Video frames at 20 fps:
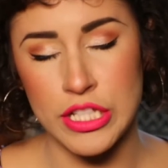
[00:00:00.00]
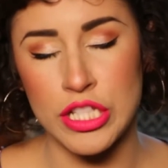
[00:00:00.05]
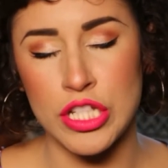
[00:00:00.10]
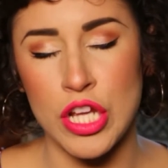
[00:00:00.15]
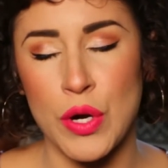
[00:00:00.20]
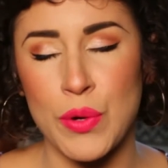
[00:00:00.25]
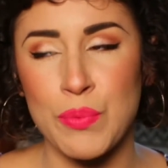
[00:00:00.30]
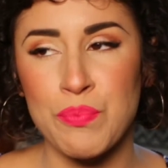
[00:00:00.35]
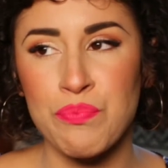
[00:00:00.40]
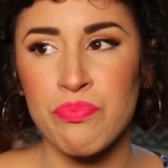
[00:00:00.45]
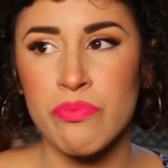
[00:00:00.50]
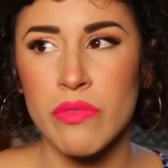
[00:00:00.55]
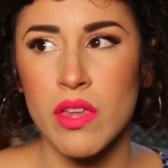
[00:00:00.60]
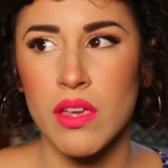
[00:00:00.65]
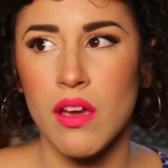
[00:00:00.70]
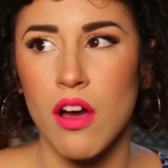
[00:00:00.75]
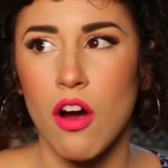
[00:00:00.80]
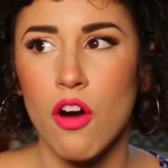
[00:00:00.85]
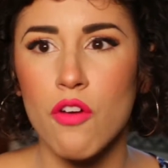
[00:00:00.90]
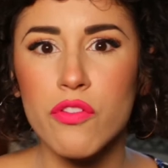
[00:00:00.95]
So
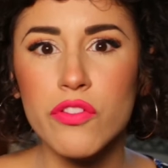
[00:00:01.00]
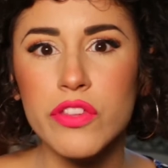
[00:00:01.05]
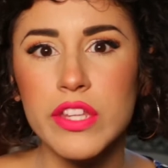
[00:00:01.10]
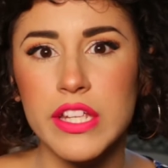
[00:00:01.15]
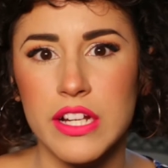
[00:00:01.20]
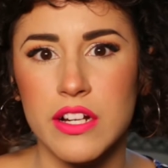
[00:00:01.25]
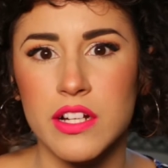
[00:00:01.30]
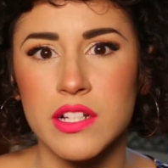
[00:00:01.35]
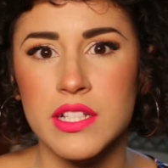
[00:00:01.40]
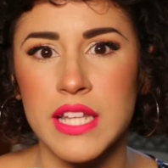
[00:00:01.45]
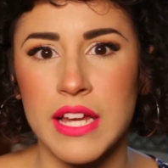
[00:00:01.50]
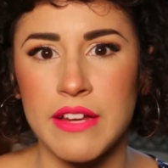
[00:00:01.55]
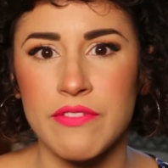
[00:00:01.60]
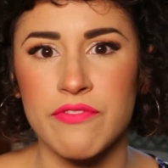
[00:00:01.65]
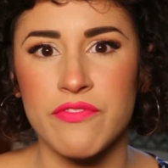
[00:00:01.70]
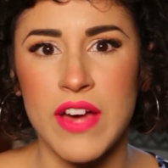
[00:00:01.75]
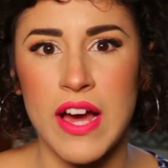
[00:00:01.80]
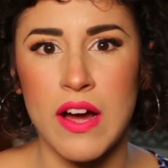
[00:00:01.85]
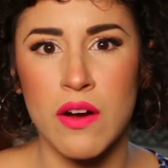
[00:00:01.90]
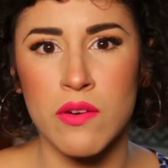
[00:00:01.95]
over the years, I
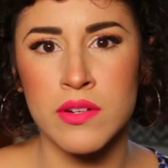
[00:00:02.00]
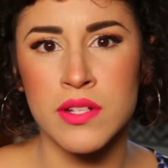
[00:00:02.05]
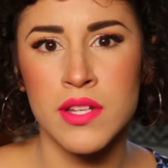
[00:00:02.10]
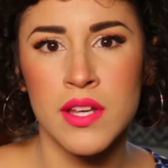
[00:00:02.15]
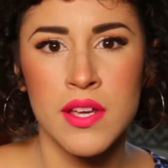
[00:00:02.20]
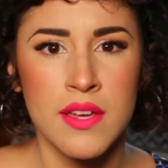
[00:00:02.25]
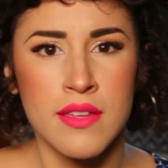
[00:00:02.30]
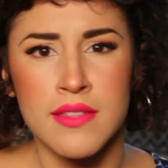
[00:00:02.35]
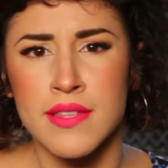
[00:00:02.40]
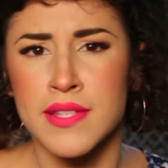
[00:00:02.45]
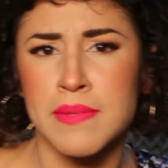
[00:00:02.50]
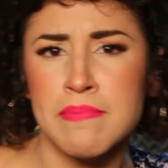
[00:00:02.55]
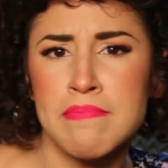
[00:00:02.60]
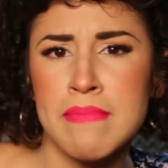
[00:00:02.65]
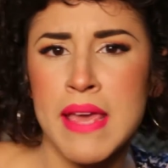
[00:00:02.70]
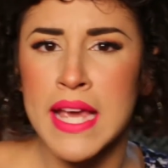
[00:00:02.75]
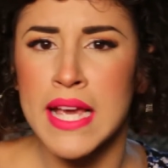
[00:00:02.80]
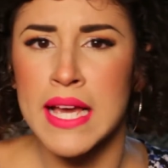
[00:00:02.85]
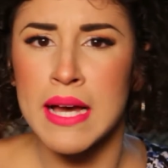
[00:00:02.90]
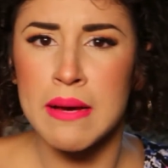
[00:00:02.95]
found this
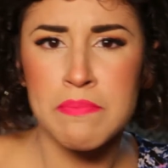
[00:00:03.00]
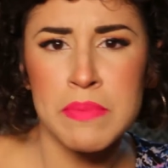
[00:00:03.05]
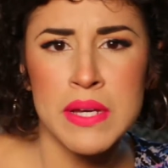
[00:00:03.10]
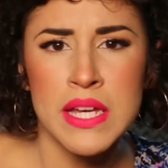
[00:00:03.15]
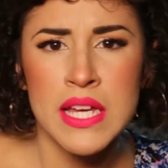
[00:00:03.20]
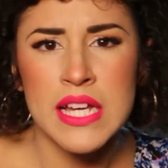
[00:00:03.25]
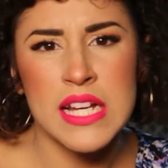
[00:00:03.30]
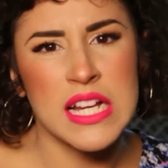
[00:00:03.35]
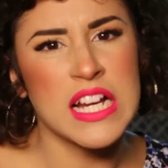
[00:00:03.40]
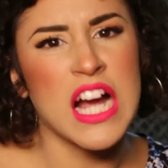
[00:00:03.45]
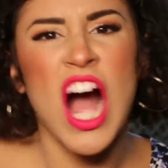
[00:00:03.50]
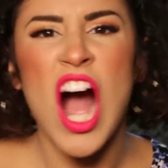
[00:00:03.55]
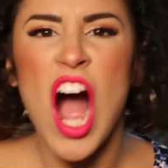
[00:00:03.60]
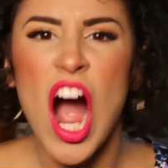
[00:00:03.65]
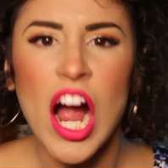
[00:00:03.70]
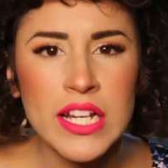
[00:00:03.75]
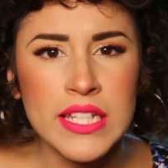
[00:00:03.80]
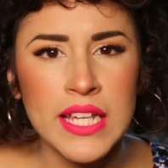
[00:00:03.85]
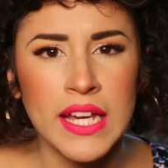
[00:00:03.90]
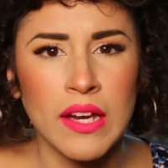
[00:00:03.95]
makeup
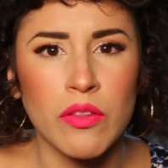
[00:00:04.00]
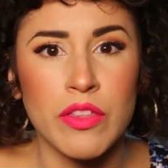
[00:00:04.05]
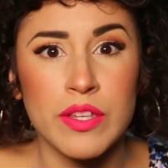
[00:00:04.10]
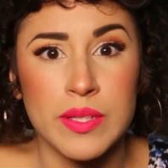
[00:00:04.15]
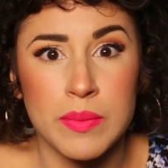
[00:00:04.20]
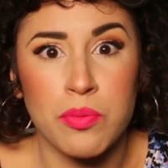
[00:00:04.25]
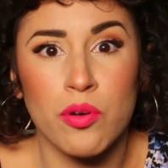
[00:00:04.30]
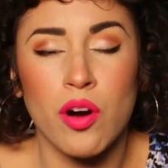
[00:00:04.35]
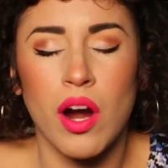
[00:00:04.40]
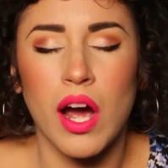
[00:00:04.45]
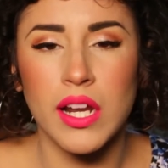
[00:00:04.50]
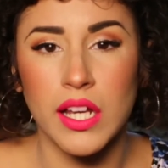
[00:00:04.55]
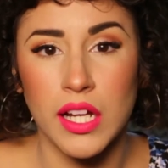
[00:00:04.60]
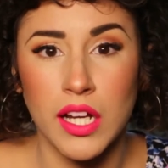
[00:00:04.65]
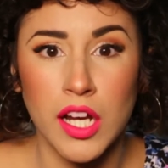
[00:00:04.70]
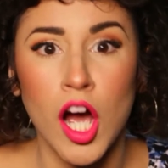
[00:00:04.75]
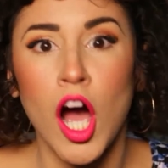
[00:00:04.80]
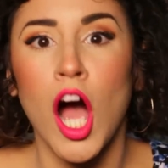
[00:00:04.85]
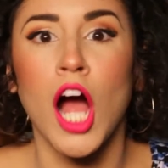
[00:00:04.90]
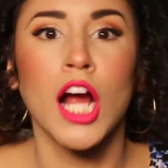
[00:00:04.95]
cocktail, this
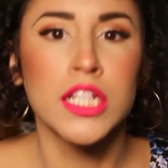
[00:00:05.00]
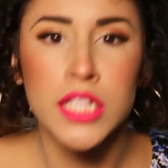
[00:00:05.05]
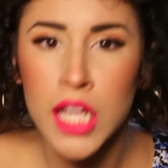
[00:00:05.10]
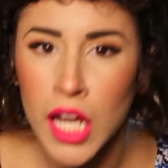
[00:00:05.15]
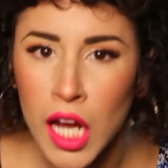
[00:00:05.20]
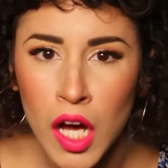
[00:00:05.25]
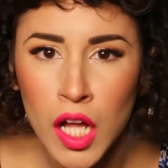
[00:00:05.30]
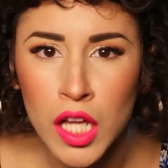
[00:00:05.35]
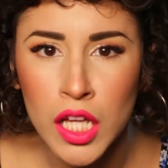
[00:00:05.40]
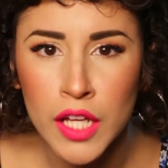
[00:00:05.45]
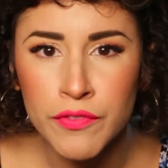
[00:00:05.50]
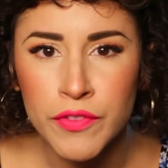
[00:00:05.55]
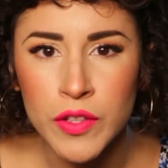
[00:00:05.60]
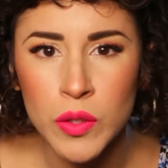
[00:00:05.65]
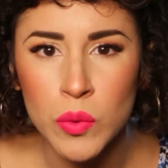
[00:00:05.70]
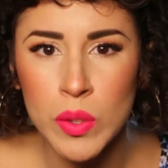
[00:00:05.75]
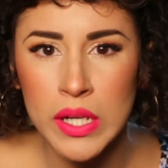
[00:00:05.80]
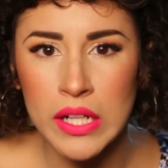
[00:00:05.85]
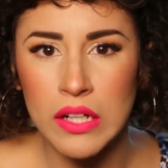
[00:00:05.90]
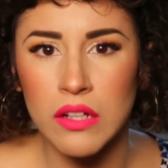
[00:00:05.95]
product cocktail, if
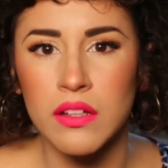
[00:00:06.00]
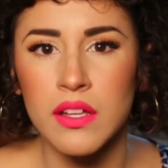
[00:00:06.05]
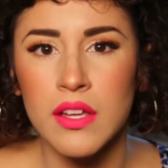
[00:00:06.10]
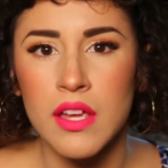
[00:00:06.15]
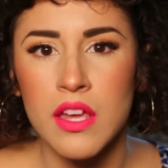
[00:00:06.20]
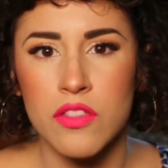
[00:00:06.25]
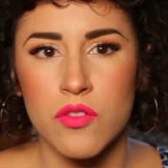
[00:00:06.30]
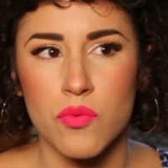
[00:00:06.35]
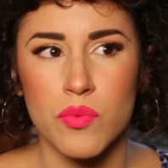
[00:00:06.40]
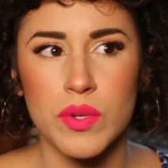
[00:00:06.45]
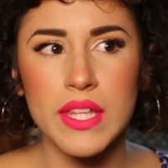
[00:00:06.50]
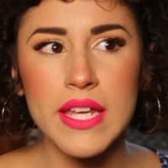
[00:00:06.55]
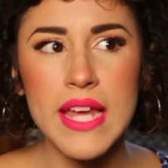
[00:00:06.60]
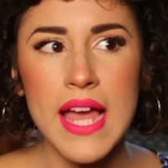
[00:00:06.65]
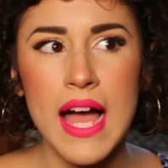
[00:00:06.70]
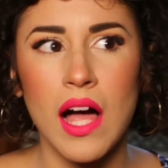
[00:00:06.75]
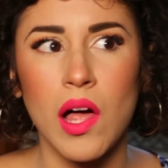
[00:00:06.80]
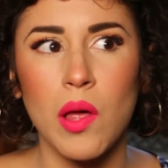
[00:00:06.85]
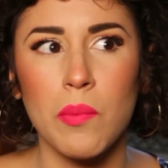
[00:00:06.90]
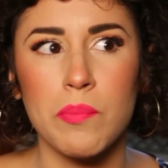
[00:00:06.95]
you will, that really
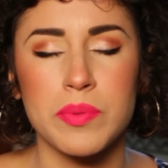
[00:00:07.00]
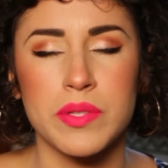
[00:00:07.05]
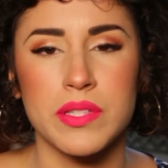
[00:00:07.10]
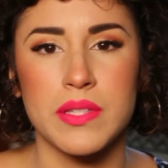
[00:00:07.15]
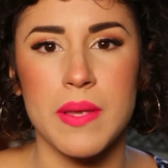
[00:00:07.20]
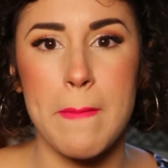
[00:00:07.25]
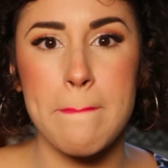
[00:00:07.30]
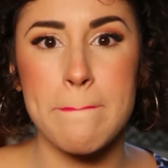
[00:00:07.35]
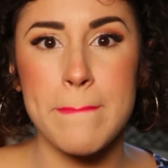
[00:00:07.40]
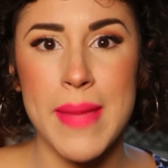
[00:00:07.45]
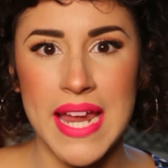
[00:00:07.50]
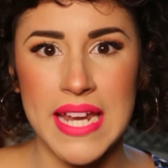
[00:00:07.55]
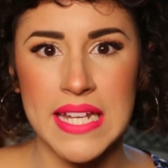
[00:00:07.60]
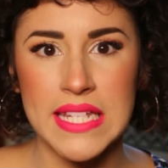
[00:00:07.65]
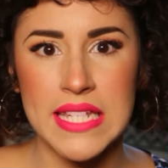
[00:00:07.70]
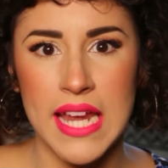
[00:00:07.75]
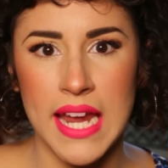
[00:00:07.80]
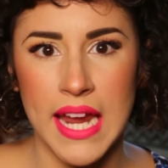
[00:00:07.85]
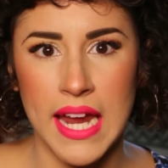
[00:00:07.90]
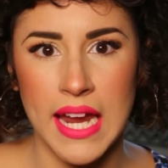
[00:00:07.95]
helps
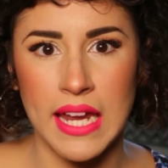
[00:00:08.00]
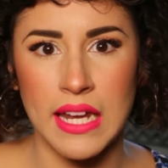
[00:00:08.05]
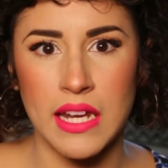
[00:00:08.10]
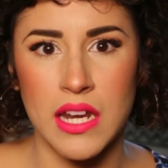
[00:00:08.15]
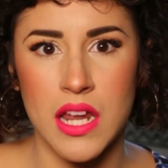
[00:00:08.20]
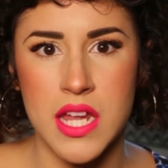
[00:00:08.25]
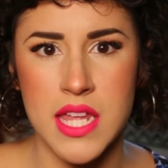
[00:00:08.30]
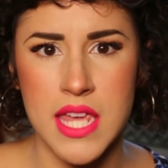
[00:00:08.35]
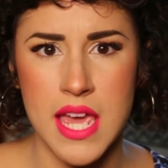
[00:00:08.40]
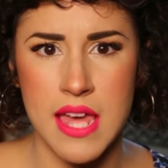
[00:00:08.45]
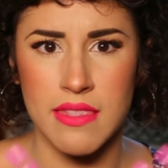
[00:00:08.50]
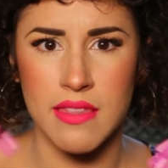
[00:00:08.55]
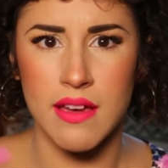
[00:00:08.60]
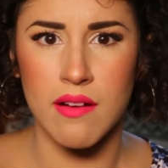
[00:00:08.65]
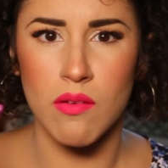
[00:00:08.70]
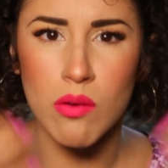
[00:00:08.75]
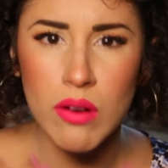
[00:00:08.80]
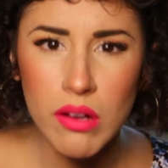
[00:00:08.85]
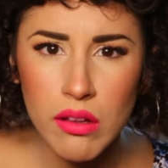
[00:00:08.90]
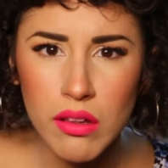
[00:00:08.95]
maintain, again,
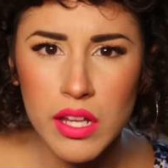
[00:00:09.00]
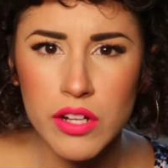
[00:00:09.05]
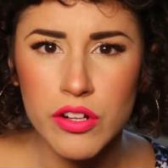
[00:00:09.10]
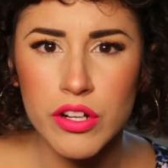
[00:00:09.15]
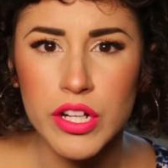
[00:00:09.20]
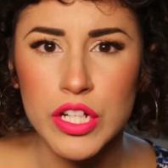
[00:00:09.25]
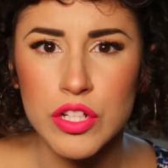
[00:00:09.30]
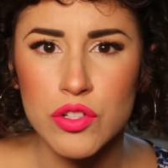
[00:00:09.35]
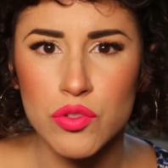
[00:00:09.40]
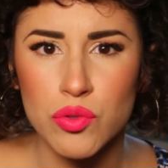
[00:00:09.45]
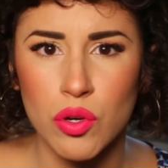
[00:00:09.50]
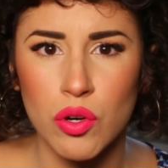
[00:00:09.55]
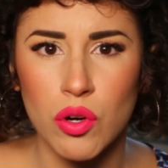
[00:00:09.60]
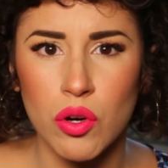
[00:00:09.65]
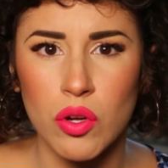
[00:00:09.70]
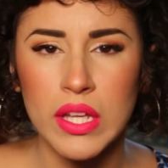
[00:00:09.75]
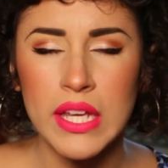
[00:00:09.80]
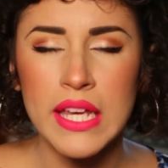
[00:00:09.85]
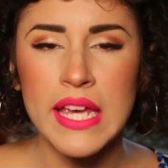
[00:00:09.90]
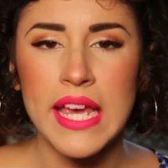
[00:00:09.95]
the oil under
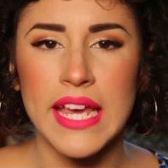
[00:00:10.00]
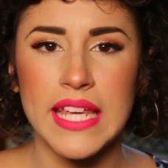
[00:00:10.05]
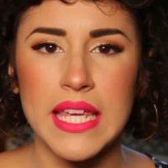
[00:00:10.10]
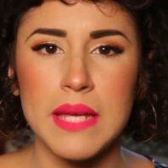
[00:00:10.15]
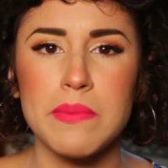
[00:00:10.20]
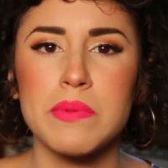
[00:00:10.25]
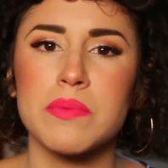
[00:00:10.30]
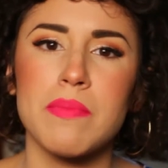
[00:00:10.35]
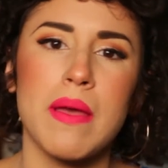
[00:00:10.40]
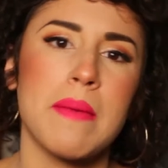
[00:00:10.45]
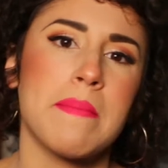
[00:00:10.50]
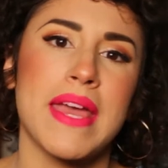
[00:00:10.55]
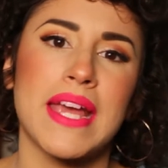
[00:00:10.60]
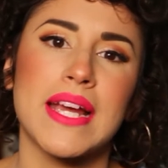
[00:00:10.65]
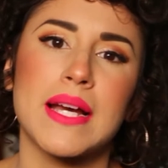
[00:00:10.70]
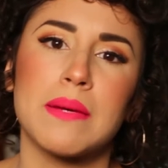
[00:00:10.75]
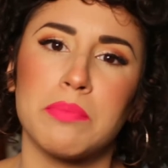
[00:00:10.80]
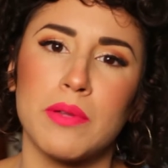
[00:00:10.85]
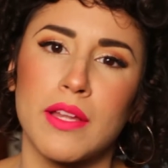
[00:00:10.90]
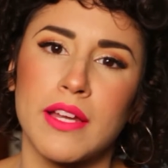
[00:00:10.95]
control and keeps my
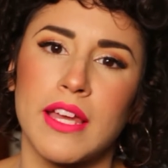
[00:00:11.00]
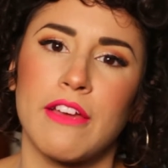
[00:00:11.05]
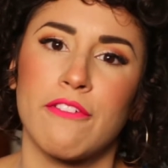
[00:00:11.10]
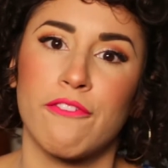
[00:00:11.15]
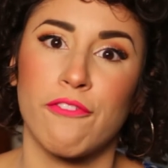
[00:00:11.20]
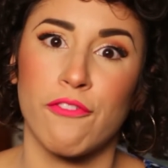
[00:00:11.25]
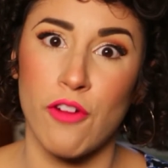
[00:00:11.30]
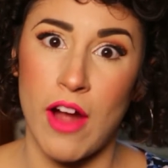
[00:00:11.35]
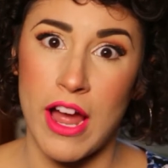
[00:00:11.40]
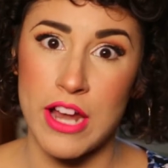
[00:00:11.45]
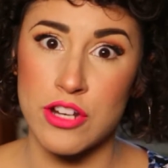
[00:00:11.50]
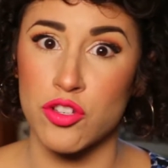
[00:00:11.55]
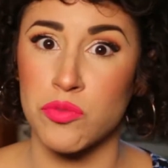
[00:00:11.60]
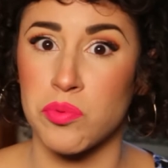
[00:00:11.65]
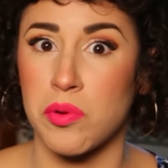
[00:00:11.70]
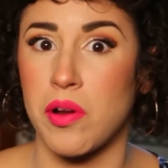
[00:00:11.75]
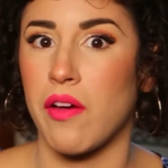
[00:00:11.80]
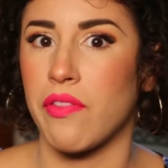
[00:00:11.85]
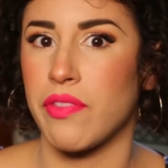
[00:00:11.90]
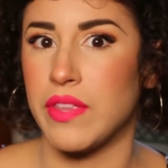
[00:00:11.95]
makeup looking fresh
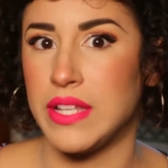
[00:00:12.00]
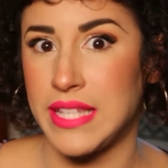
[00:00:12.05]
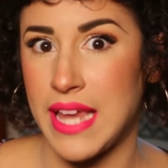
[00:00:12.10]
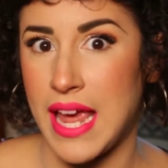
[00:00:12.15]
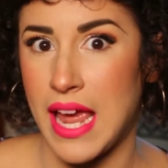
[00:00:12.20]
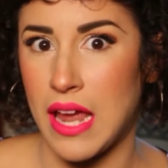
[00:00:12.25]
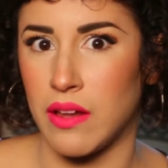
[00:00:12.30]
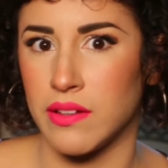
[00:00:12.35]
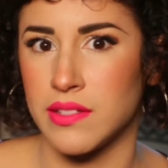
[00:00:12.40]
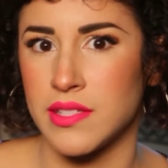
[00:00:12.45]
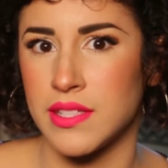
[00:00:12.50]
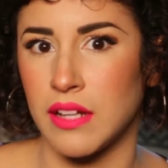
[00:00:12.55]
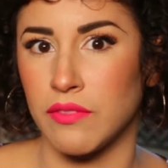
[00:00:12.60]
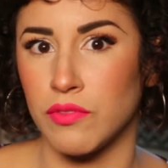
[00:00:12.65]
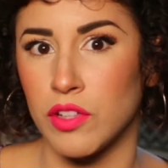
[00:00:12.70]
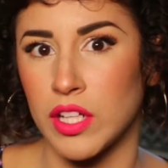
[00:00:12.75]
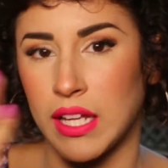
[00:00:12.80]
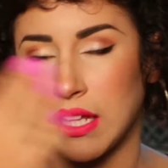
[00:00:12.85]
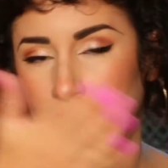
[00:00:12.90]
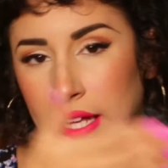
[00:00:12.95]
throughout the day instead
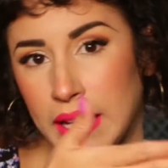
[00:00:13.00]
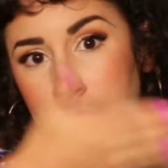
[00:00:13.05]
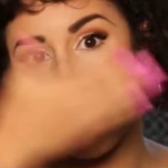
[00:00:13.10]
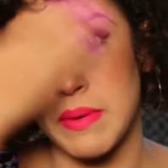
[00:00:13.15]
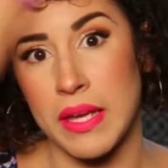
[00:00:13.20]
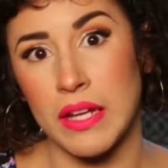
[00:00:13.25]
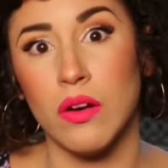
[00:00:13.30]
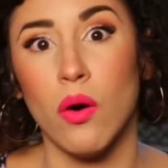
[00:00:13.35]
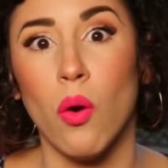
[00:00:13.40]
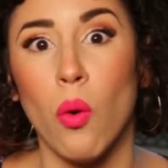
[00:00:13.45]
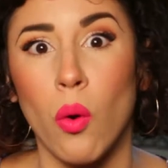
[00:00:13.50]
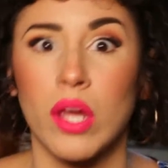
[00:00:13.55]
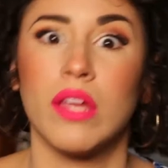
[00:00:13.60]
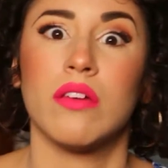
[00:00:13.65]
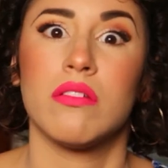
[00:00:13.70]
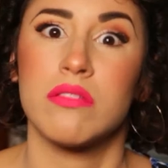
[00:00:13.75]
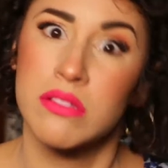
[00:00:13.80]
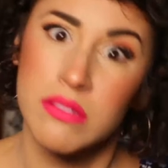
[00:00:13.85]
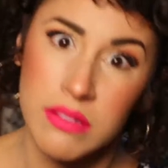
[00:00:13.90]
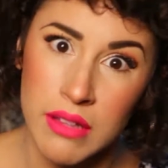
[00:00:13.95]
of looking like a big
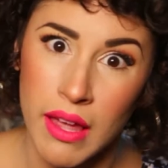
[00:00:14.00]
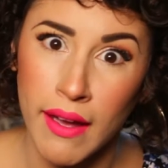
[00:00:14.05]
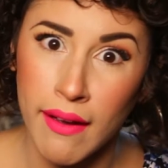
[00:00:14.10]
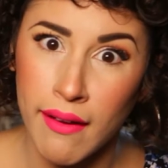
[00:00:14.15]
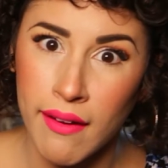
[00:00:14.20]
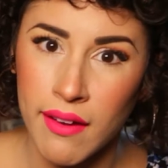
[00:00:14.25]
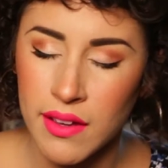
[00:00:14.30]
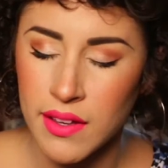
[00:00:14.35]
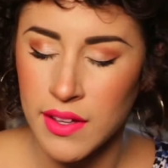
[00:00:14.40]
oil slick.